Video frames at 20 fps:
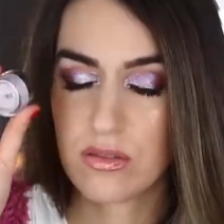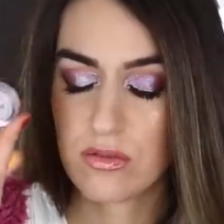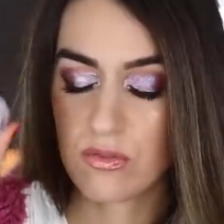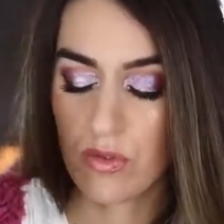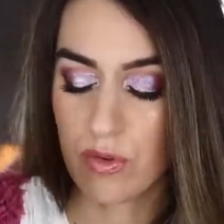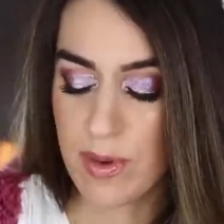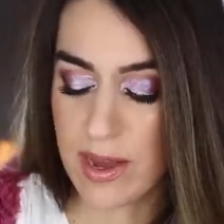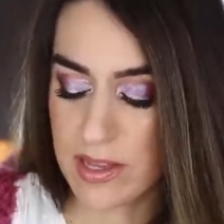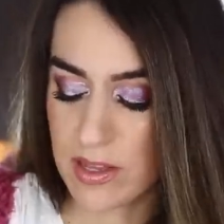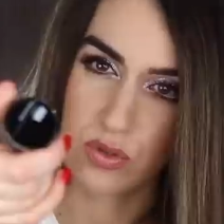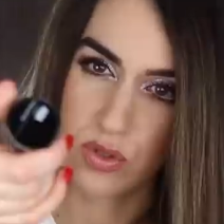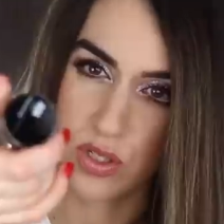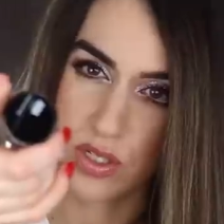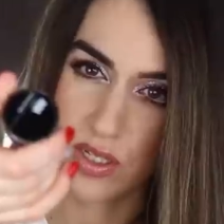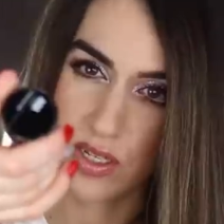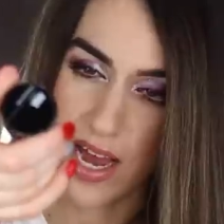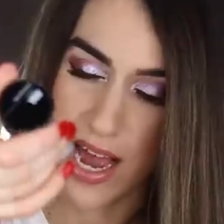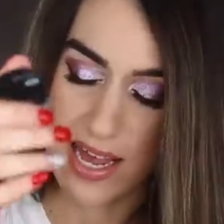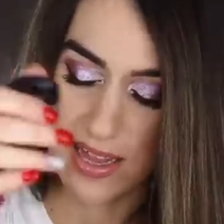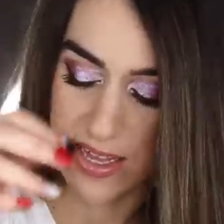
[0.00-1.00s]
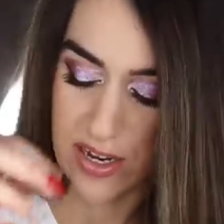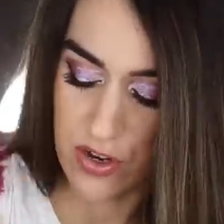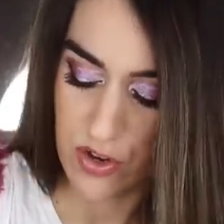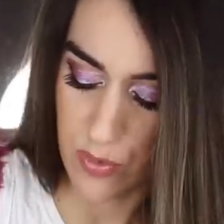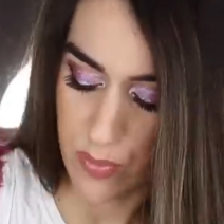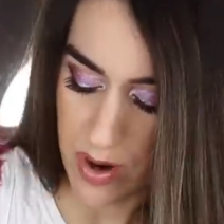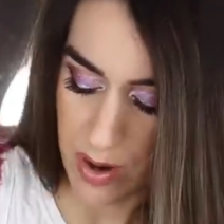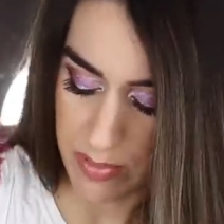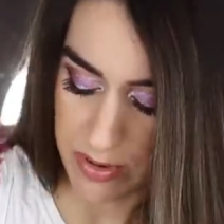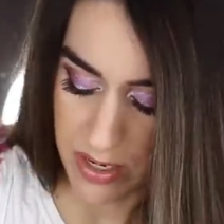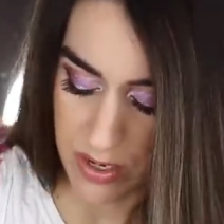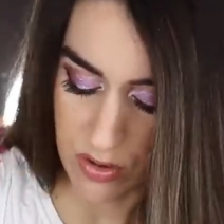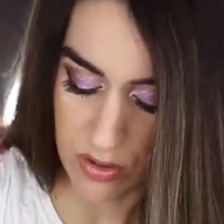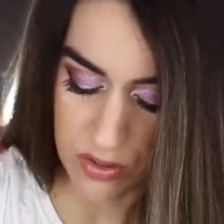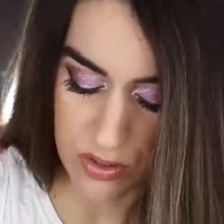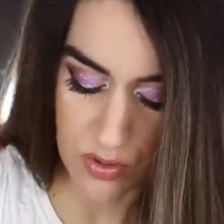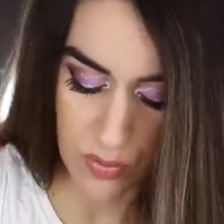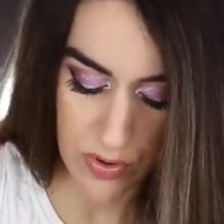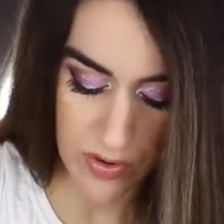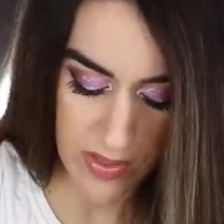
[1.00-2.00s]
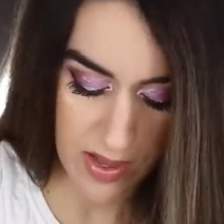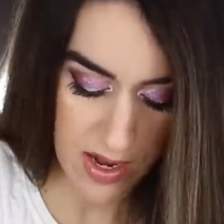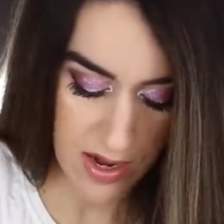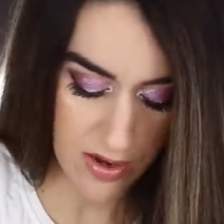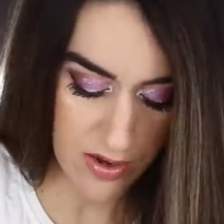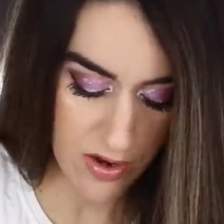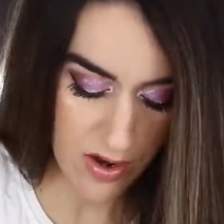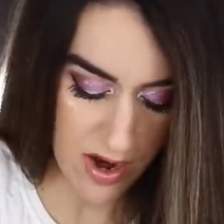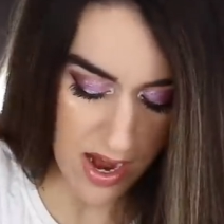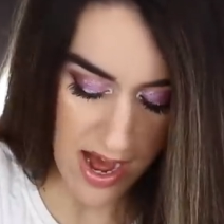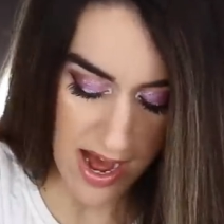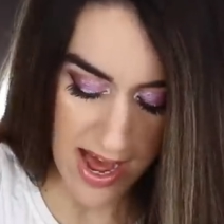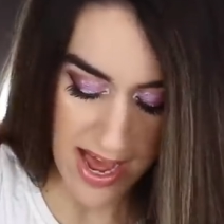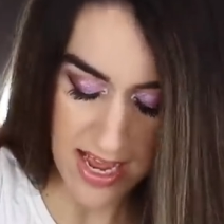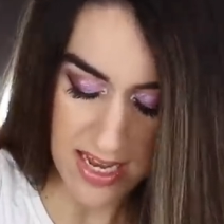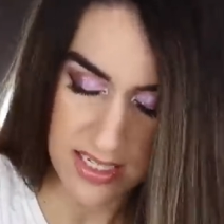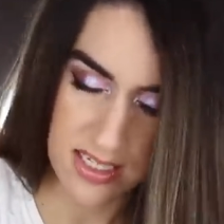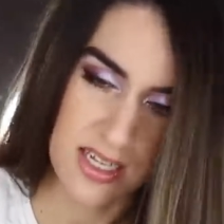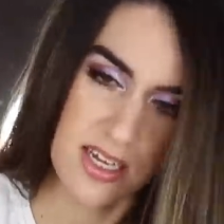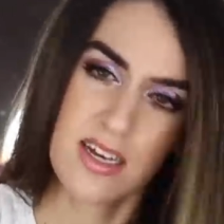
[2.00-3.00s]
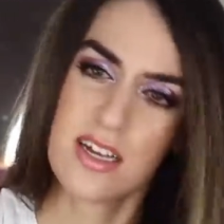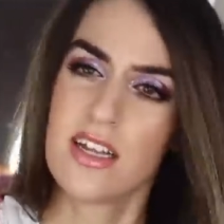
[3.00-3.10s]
Remind this highlighter, you probably can also wear that on your eyes.